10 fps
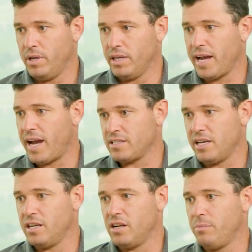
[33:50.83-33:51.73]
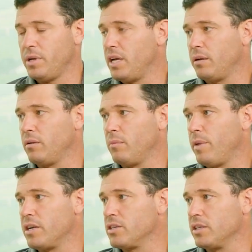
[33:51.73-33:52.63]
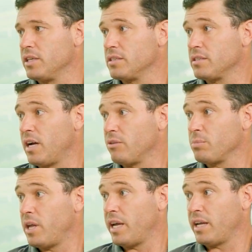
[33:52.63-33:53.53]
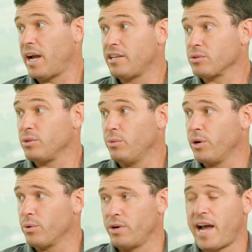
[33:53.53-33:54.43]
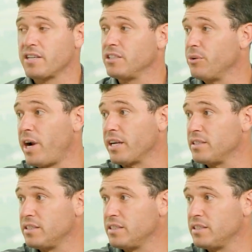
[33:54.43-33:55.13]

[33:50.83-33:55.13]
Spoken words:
guys that ended up being in the major leagues I was playing in high school. We were nationally ranked.